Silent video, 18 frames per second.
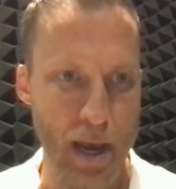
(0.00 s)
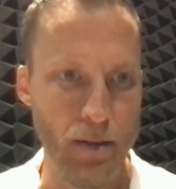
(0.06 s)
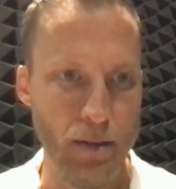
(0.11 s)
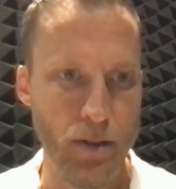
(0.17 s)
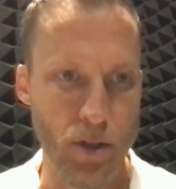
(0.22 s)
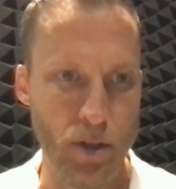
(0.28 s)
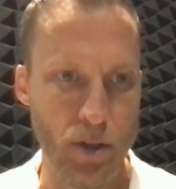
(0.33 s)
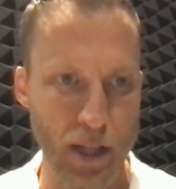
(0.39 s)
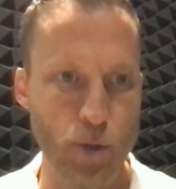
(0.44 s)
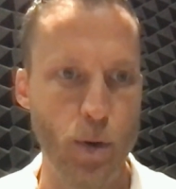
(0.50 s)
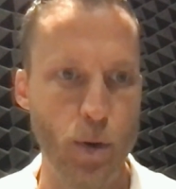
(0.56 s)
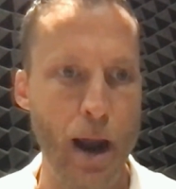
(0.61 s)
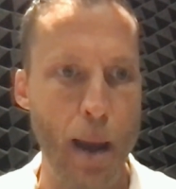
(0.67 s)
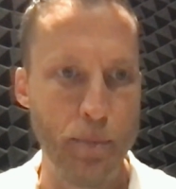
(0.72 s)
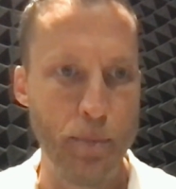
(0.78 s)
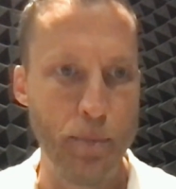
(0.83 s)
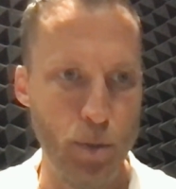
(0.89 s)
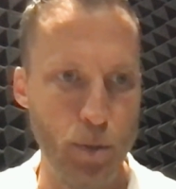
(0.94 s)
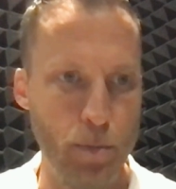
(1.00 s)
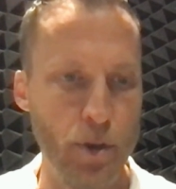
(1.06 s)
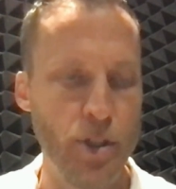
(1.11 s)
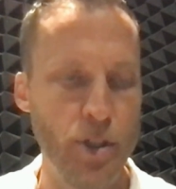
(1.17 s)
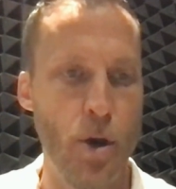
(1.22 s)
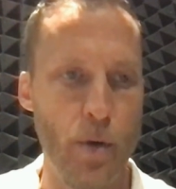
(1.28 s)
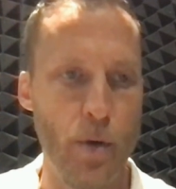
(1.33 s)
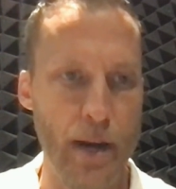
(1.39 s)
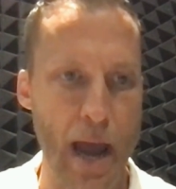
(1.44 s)
So that's where AppSumo is going
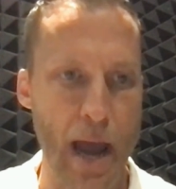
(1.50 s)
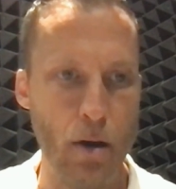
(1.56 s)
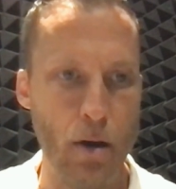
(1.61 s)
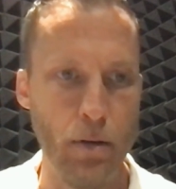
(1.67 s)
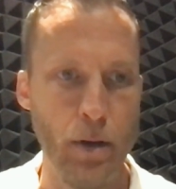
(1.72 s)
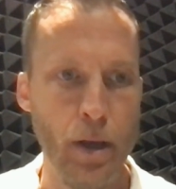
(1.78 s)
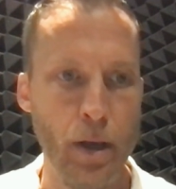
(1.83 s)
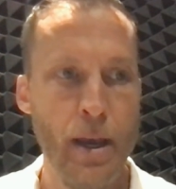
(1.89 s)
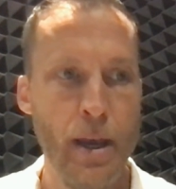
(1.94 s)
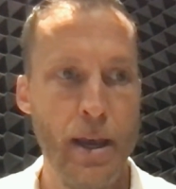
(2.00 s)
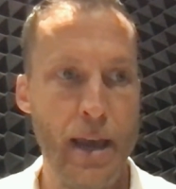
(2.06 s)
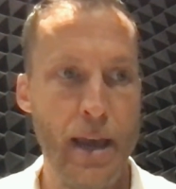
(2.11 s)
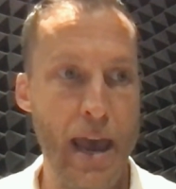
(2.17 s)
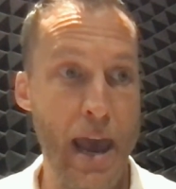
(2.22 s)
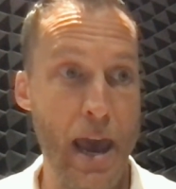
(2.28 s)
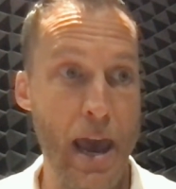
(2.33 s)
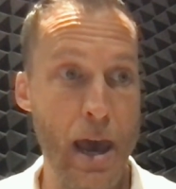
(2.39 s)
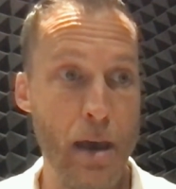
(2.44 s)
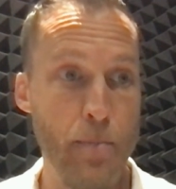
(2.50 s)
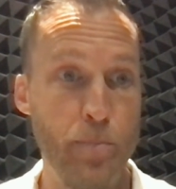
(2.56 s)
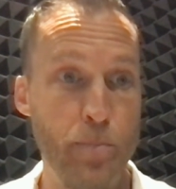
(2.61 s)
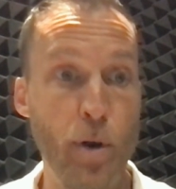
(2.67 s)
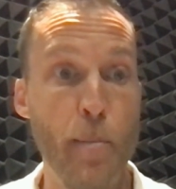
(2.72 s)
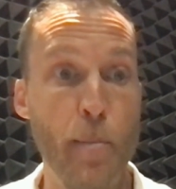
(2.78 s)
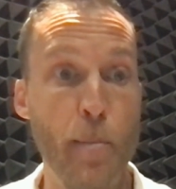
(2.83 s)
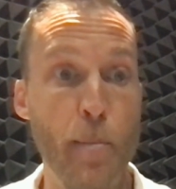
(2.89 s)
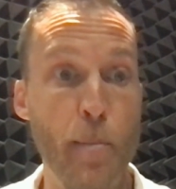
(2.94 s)
out and
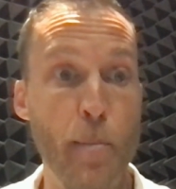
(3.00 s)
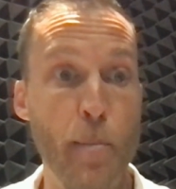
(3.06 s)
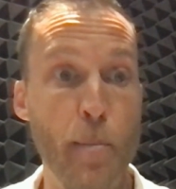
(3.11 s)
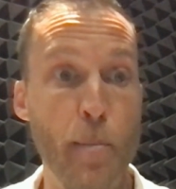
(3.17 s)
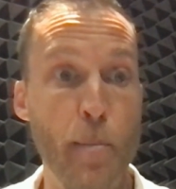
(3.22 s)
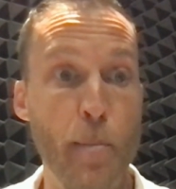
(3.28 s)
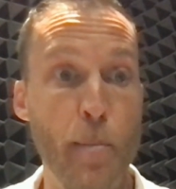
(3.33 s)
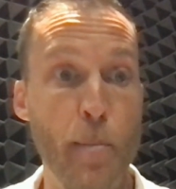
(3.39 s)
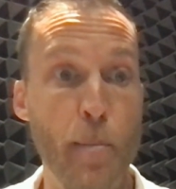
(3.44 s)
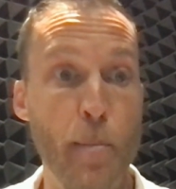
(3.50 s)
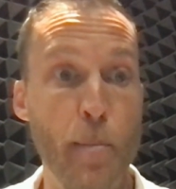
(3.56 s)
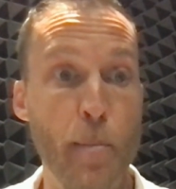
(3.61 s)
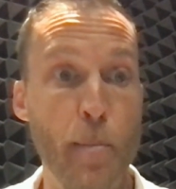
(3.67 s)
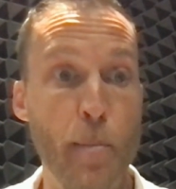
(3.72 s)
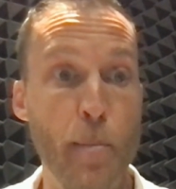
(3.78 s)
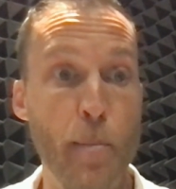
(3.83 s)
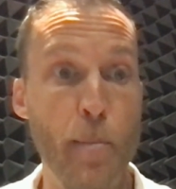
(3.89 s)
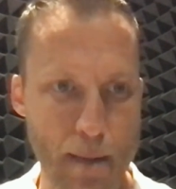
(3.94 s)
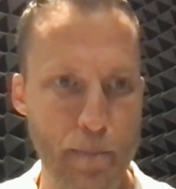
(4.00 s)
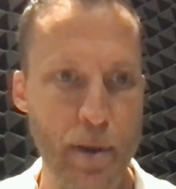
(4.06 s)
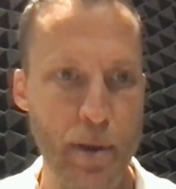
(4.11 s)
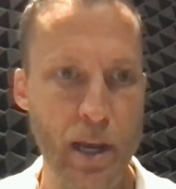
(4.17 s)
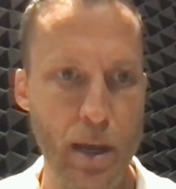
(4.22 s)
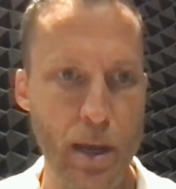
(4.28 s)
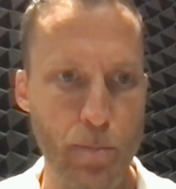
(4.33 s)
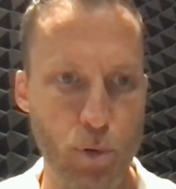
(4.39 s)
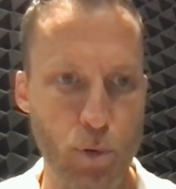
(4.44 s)
promoting products, right? We're handpicking
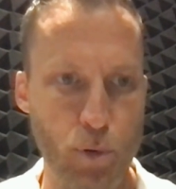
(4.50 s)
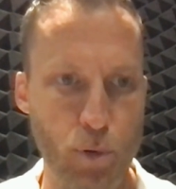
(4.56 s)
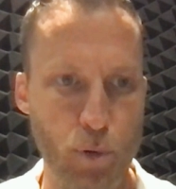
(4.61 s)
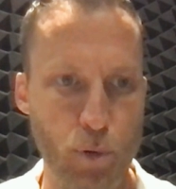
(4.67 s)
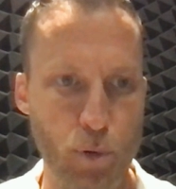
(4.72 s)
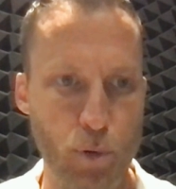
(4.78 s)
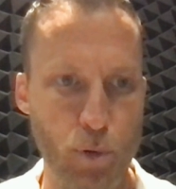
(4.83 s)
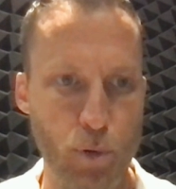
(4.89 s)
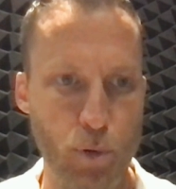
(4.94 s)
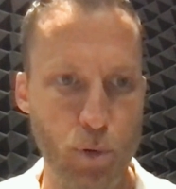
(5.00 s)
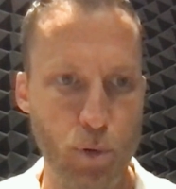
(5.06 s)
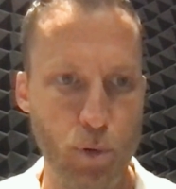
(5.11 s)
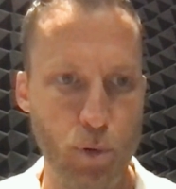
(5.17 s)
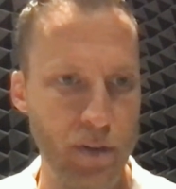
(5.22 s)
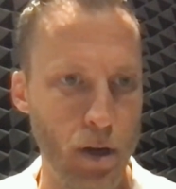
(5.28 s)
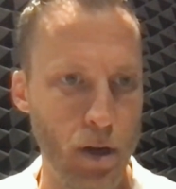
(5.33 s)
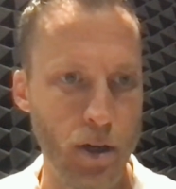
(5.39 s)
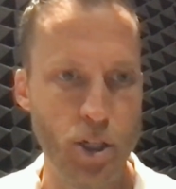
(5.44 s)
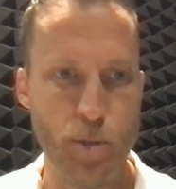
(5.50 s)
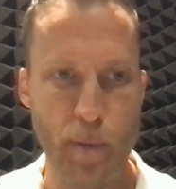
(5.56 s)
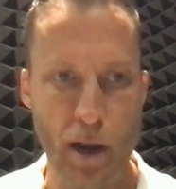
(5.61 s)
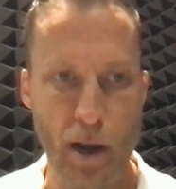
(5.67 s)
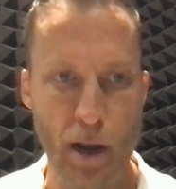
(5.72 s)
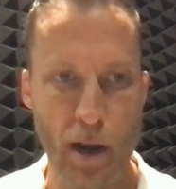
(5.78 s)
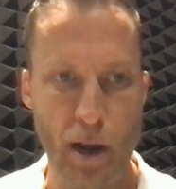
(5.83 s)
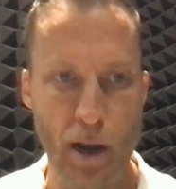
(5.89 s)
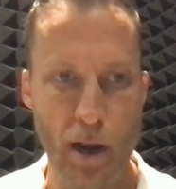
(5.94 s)
products that we feel are
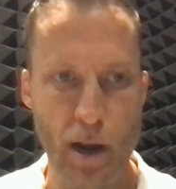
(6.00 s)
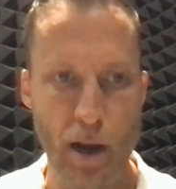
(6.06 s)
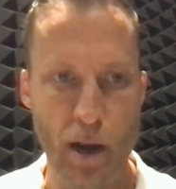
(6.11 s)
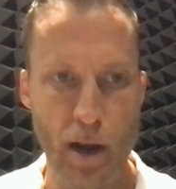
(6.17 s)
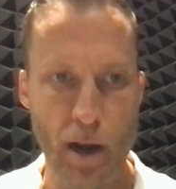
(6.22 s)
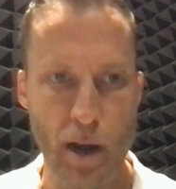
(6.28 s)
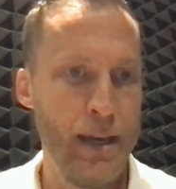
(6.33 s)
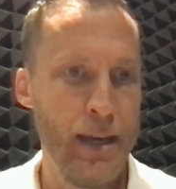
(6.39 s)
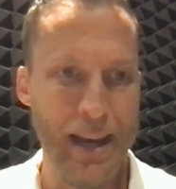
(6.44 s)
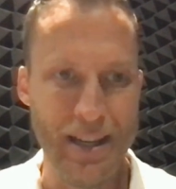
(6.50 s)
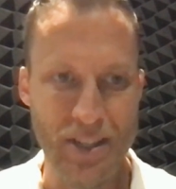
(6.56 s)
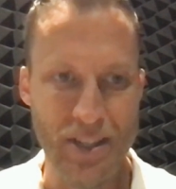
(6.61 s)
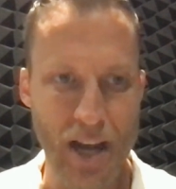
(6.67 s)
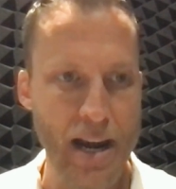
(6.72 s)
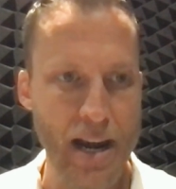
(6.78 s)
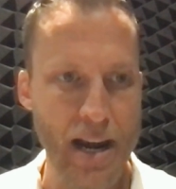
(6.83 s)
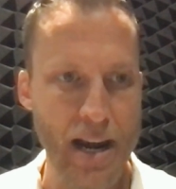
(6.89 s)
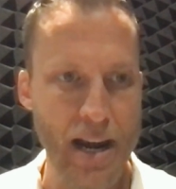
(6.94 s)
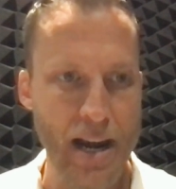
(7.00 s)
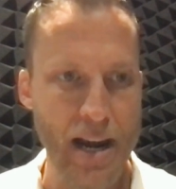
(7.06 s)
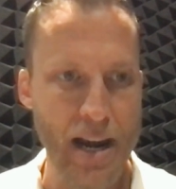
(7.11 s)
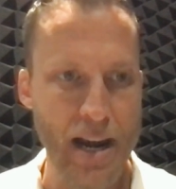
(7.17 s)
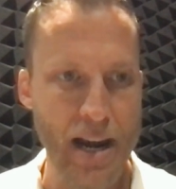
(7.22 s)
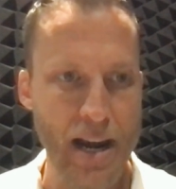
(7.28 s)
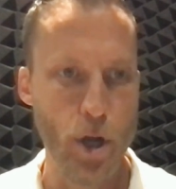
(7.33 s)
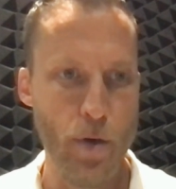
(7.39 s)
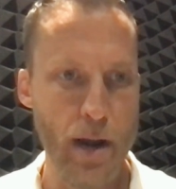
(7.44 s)
special, unique,
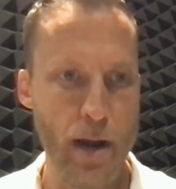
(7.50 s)
exciting.